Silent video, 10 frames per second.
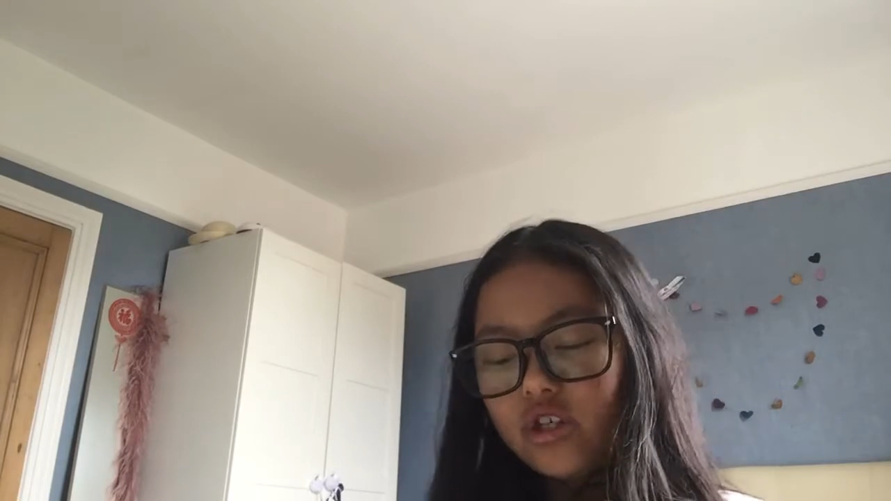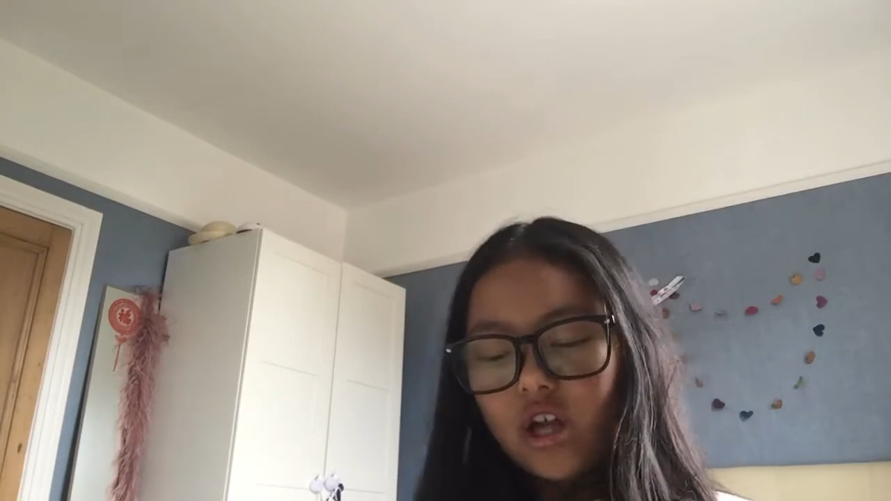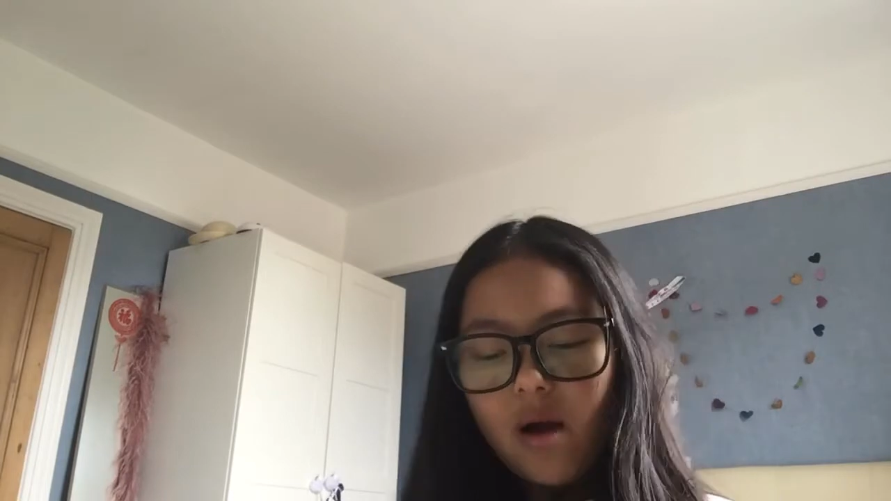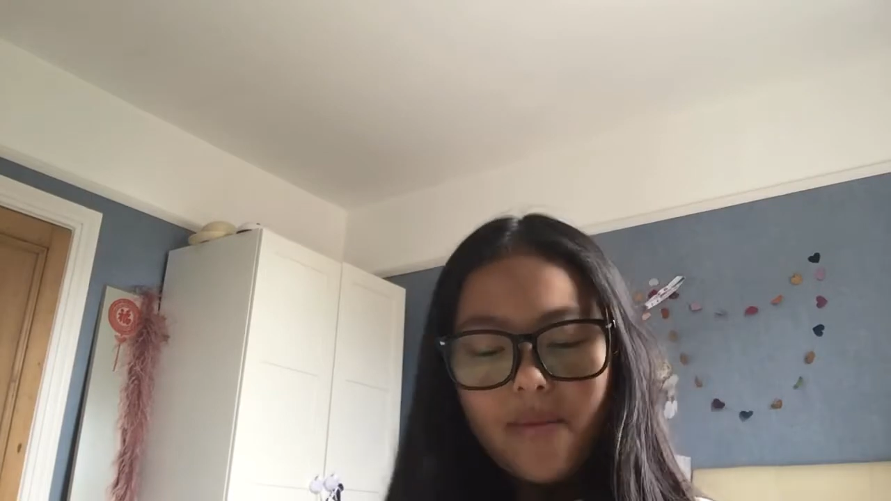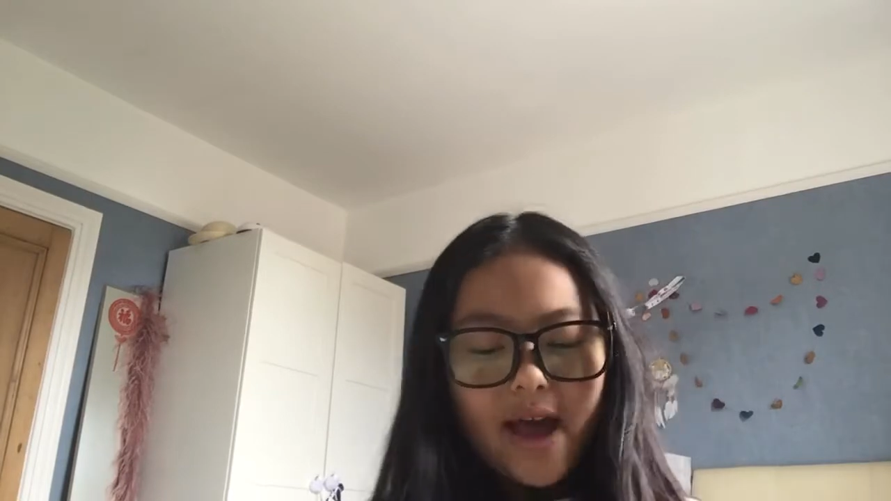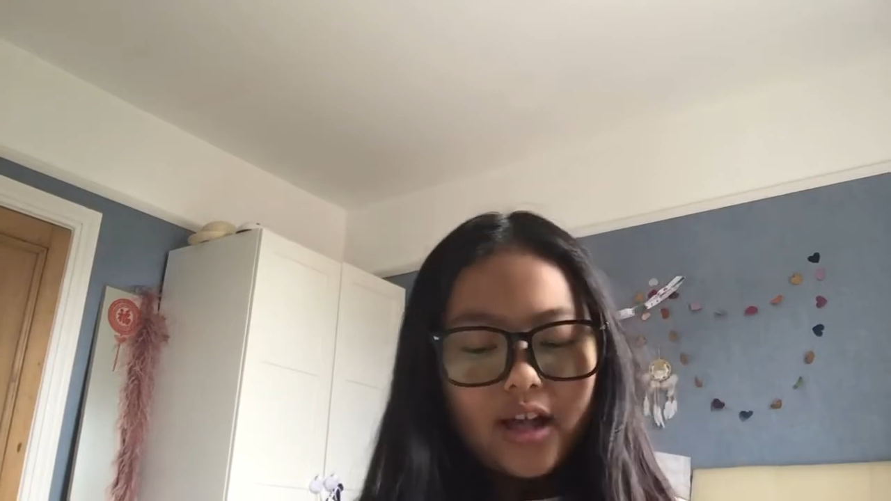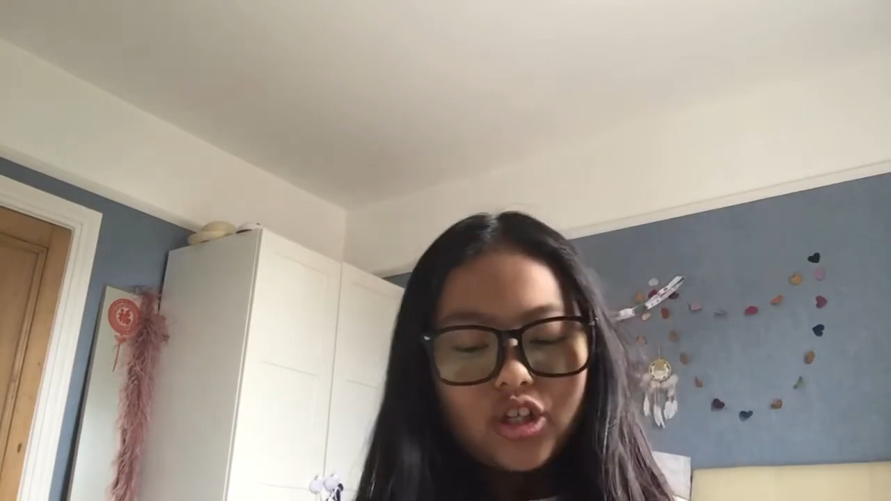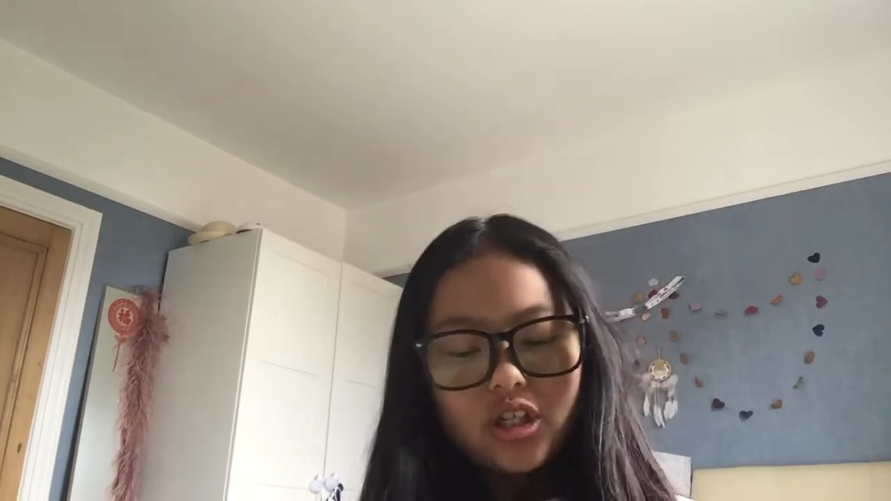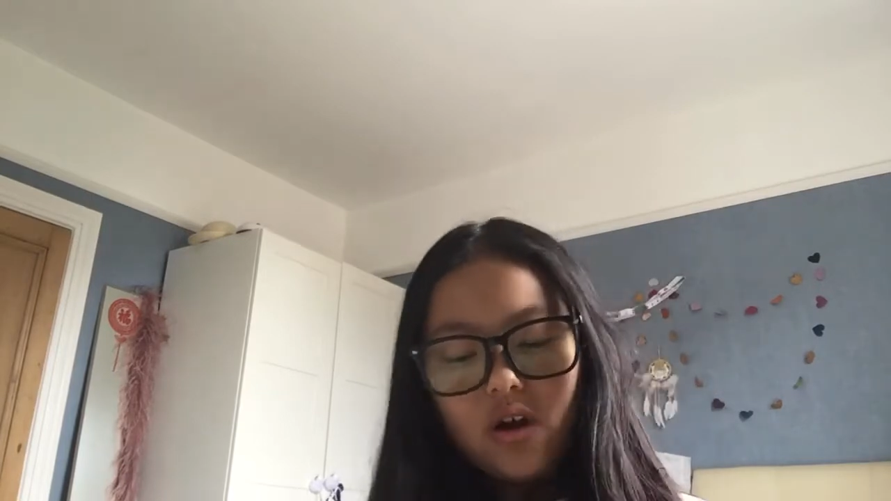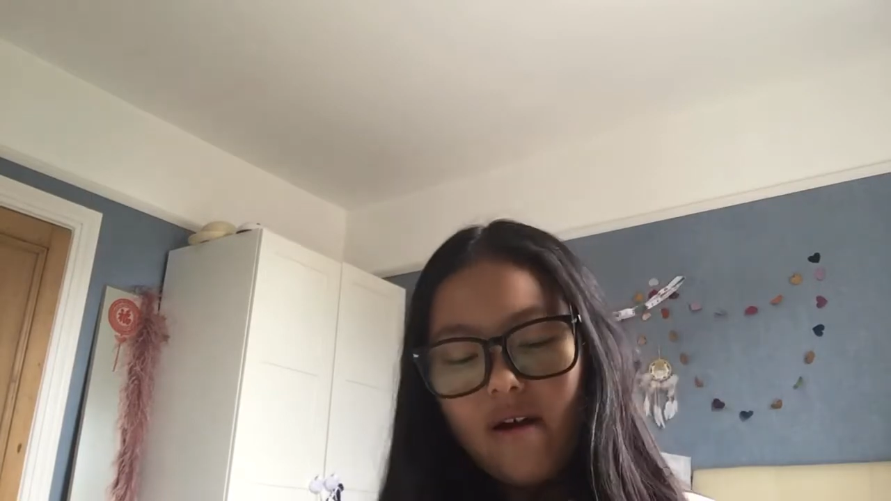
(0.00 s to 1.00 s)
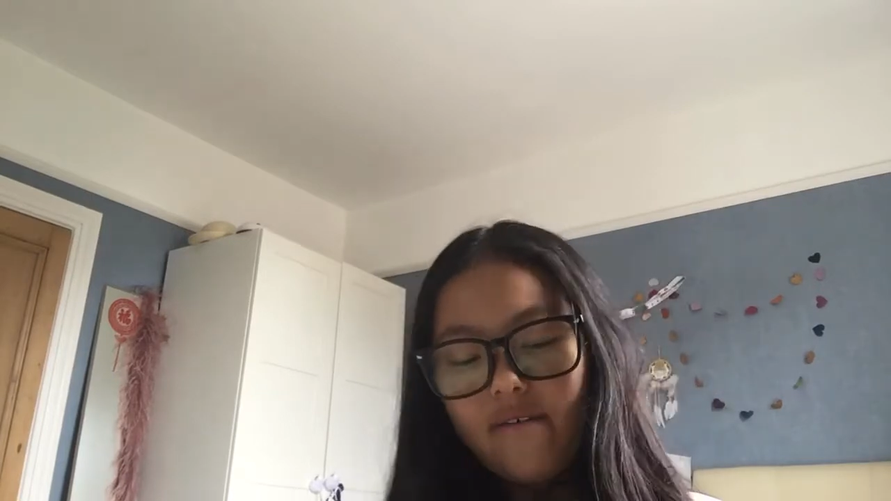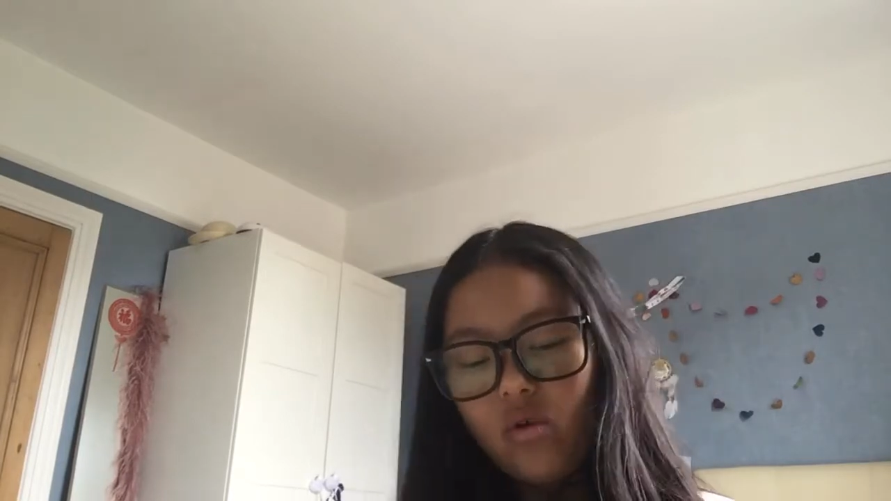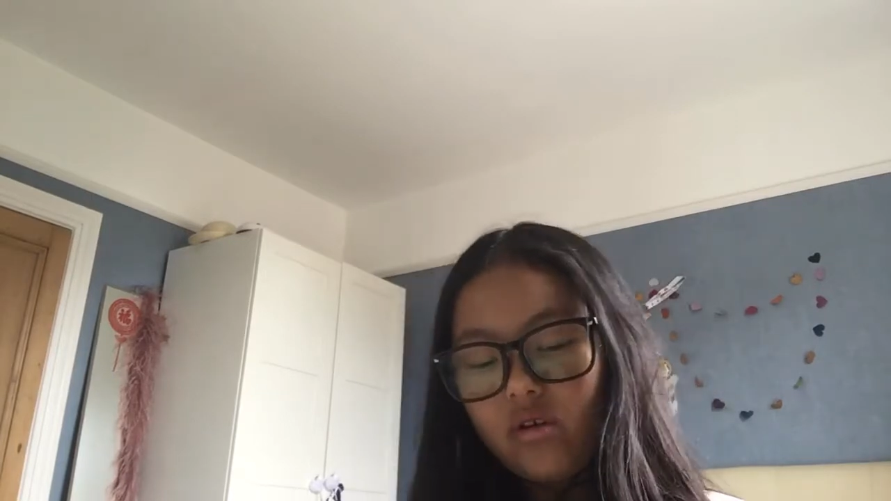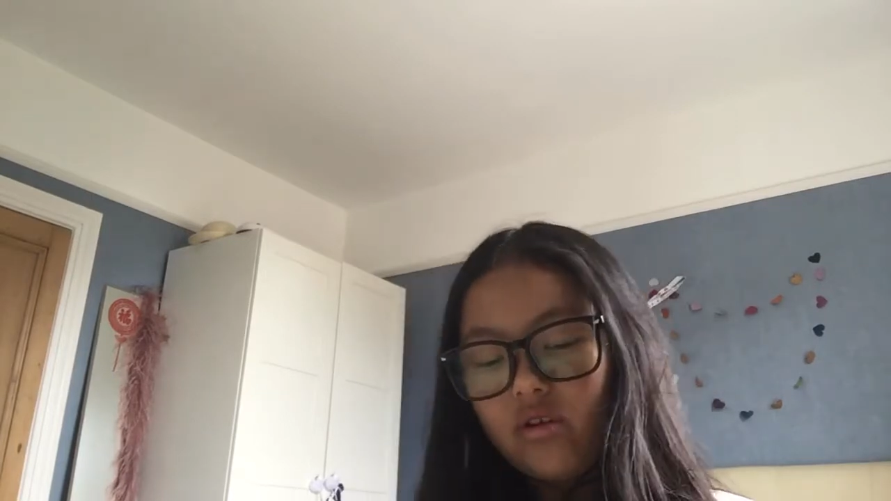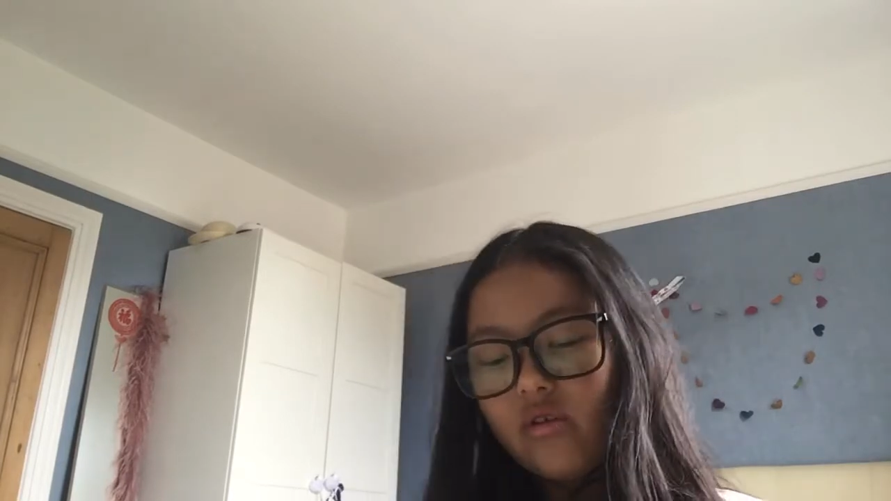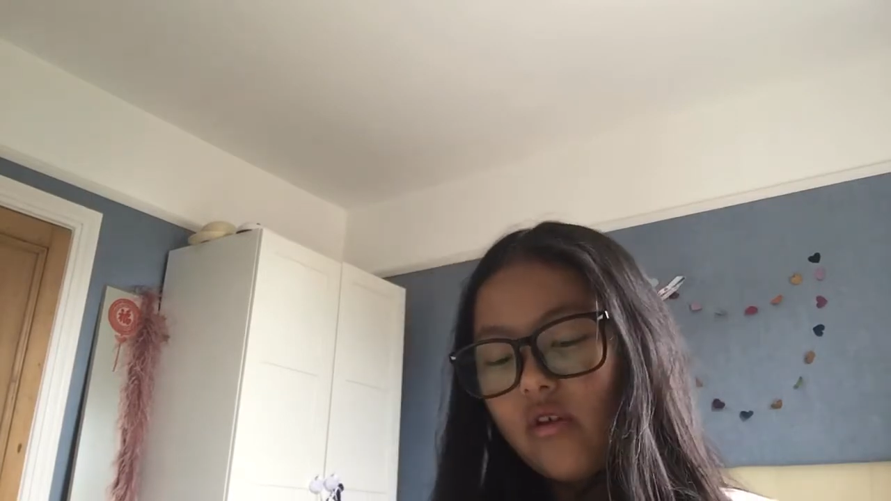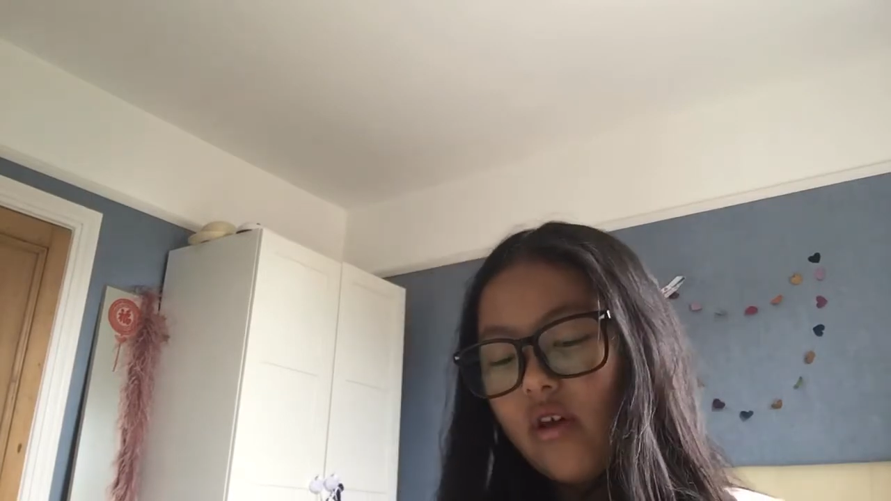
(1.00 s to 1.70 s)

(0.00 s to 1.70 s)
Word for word: sharp edge to her voice.